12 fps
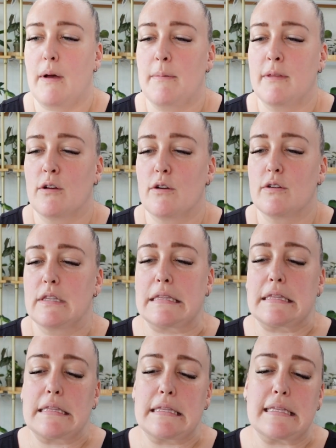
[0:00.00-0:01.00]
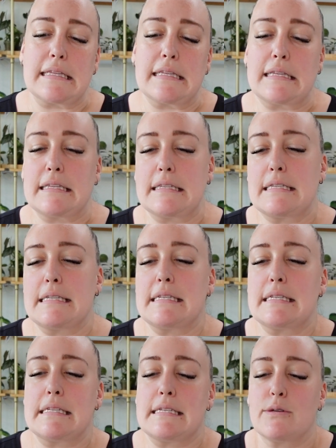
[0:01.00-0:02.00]
I mean, they're
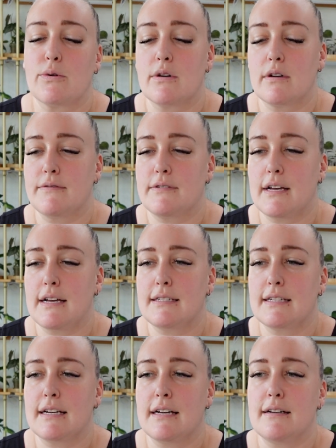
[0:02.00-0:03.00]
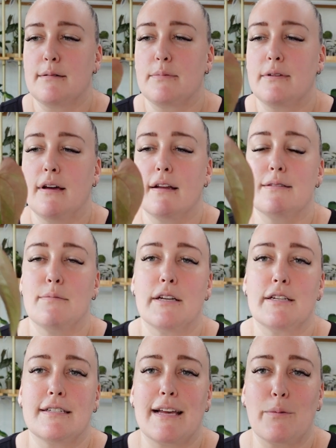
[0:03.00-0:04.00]
sort of sizing up, not as
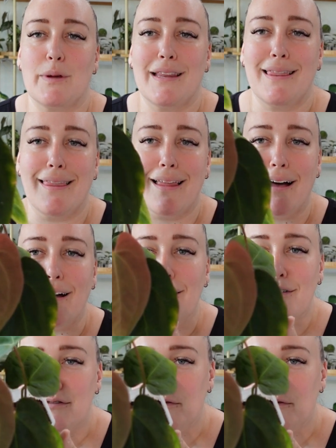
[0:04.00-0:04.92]
much as I would love,